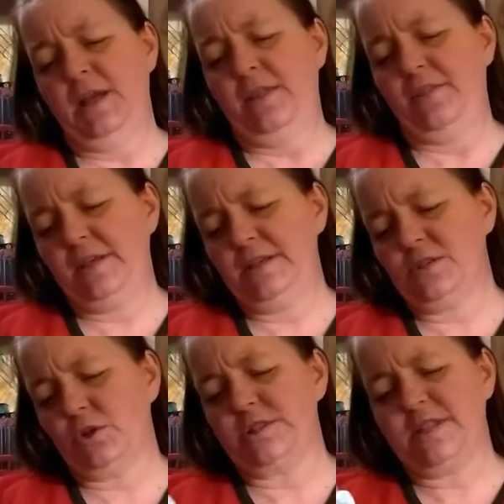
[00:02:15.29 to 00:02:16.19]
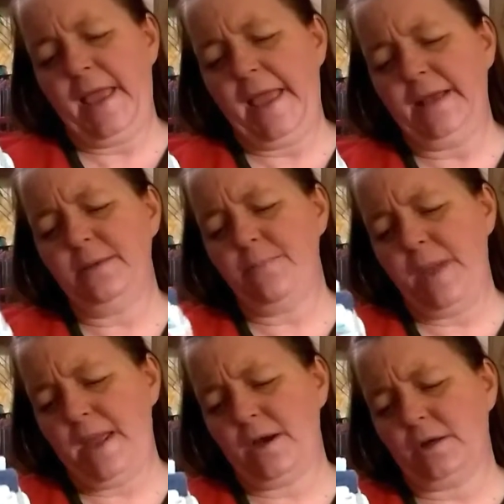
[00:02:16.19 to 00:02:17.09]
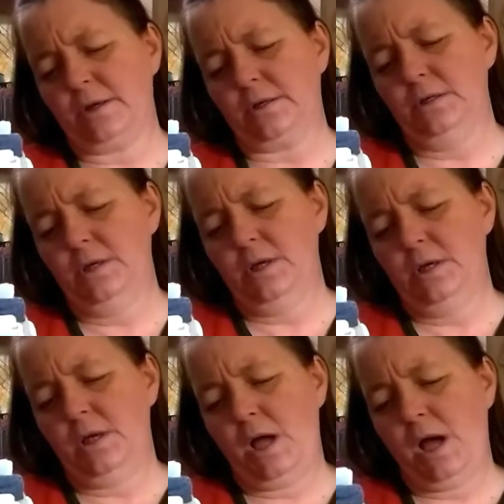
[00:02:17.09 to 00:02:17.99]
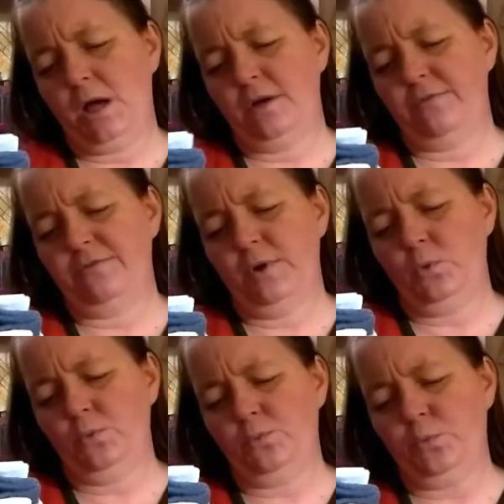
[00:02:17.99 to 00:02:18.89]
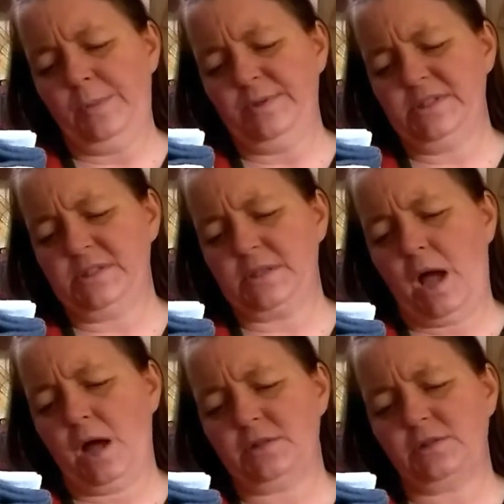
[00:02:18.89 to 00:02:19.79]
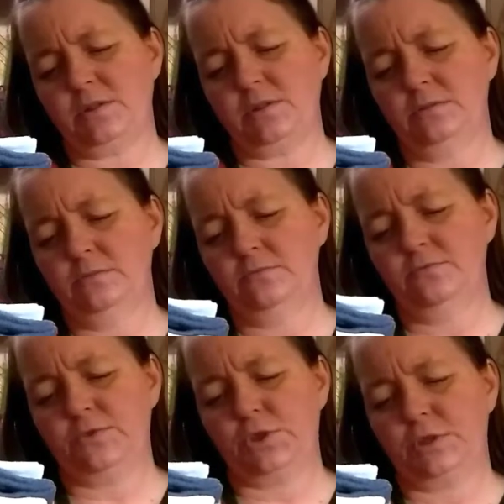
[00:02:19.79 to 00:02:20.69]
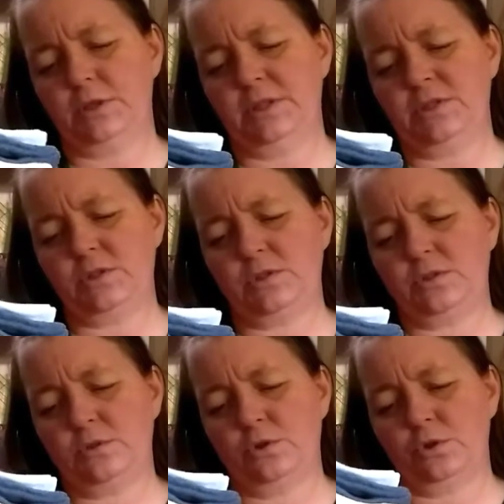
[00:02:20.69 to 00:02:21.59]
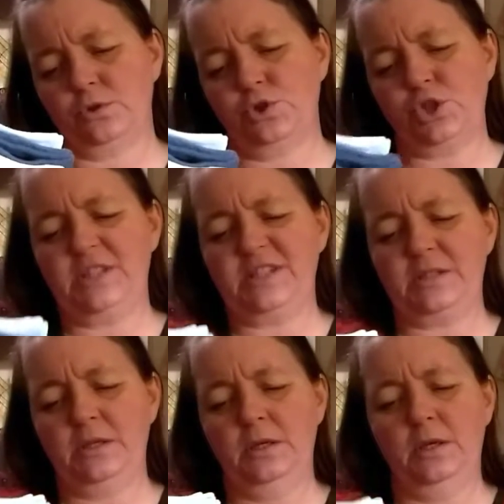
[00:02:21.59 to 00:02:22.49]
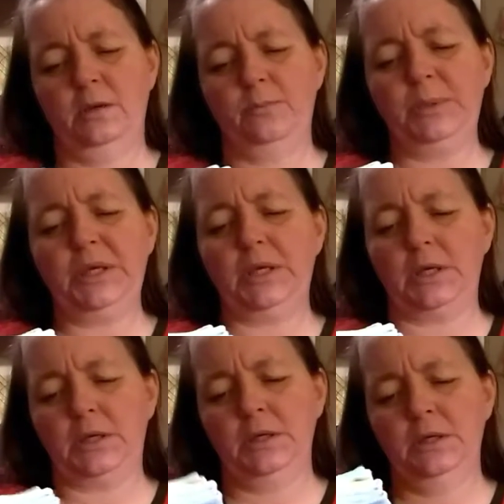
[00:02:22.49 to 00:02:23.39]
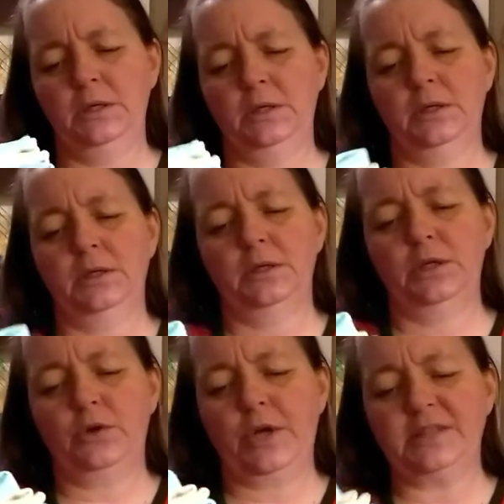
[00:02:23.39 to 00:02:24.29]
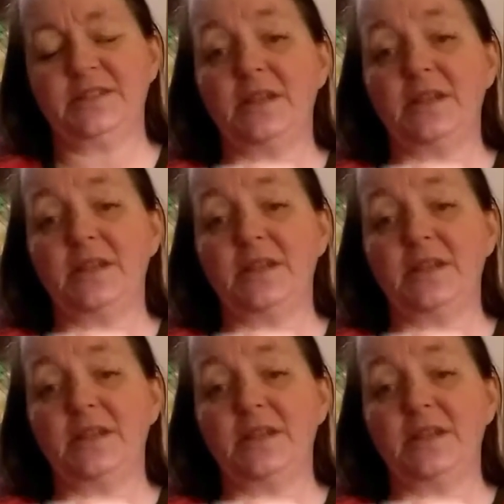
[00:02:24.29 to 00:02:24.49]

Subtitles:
these are 10 pair of women's socks they're Just B low-cut